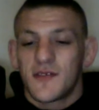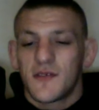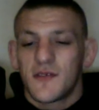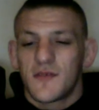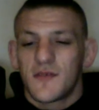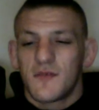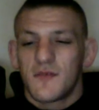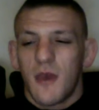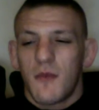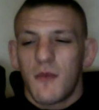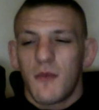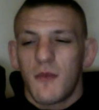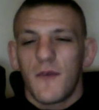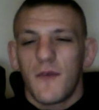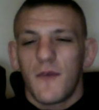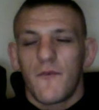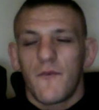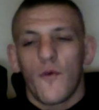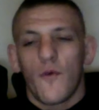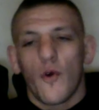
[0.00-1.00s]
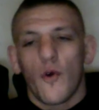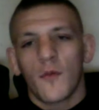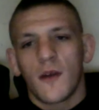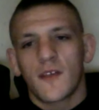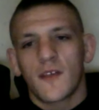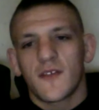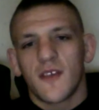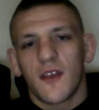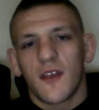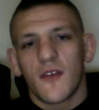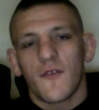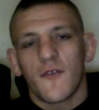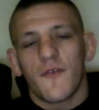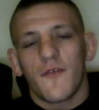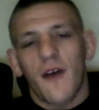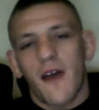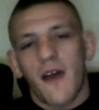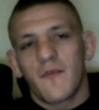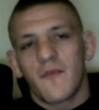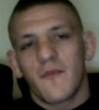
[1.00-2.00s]
maybe 4 months in or
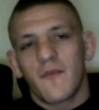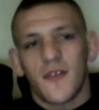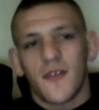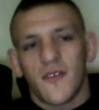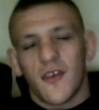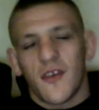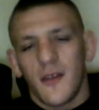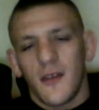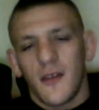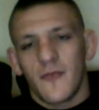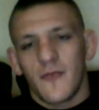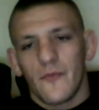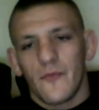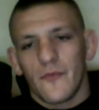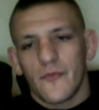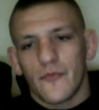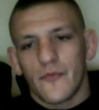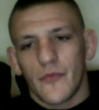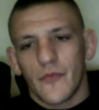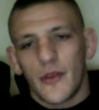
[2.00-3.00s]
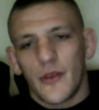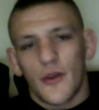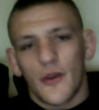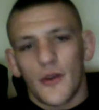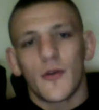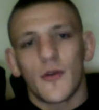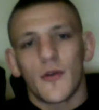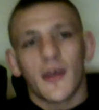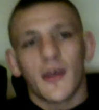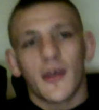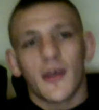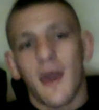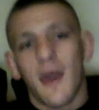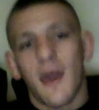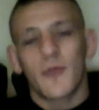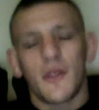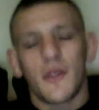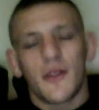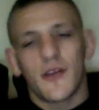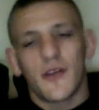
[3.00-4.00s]
5 months in, they were like, "Hey,
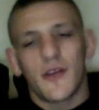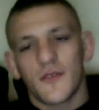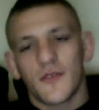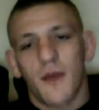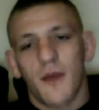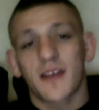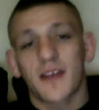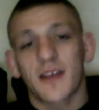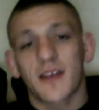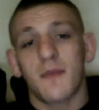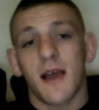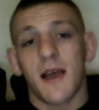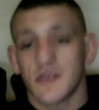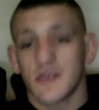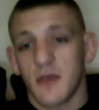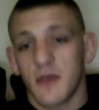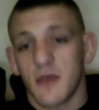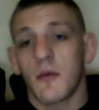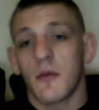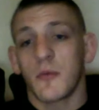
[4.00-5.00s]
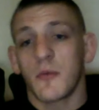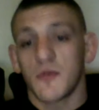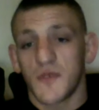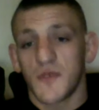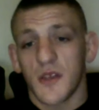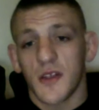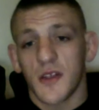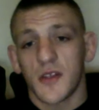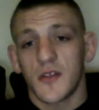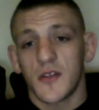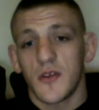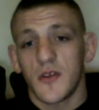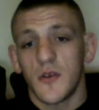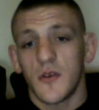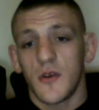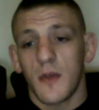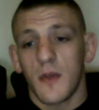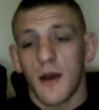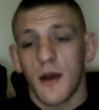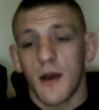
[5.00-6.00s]
there's boxing matches coming up. Would you like to do
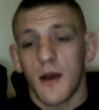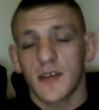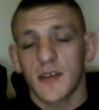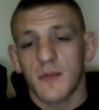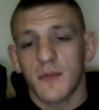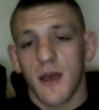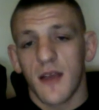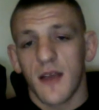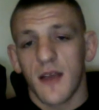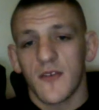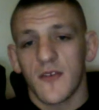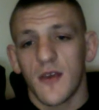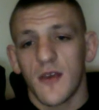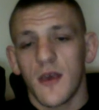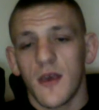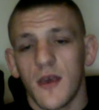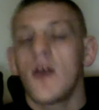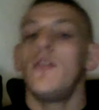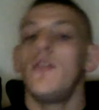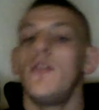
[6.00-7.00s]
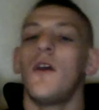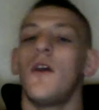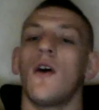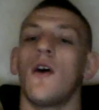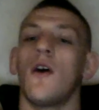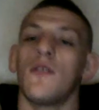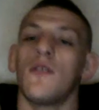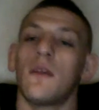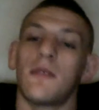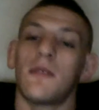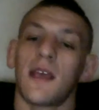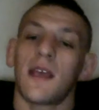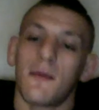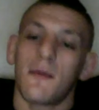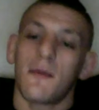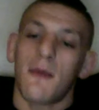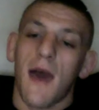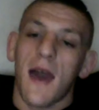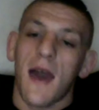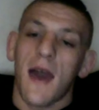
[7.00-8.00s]
a boxing match?" No, let me take
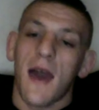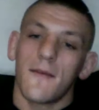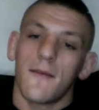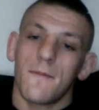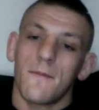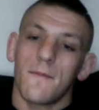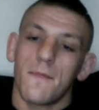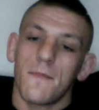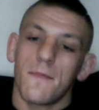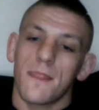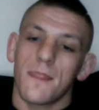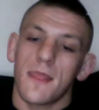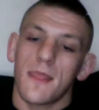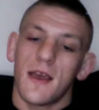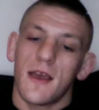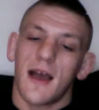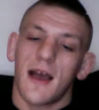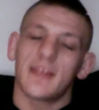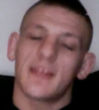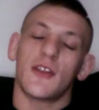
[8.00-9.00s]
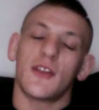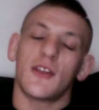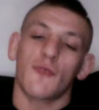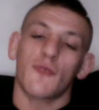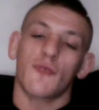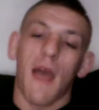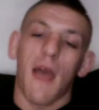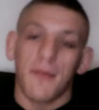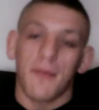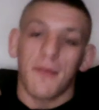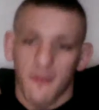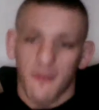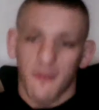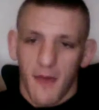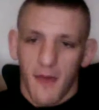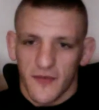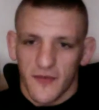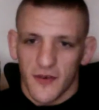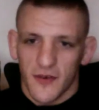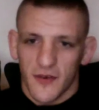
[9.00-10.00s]
it back. I did a grappling
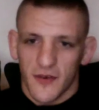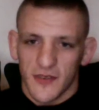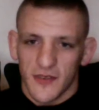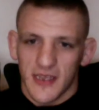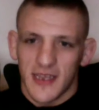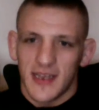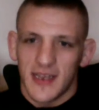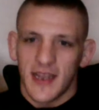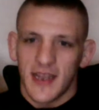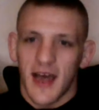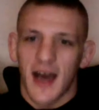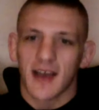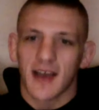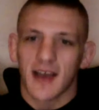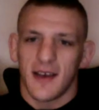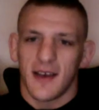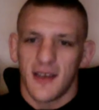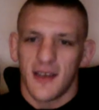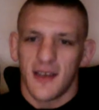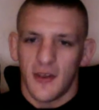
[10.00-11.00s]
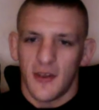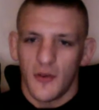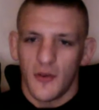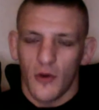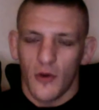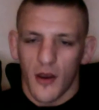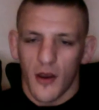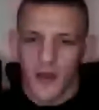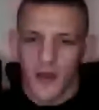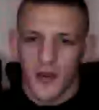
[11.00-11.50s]
match first. I did Naga in Newark,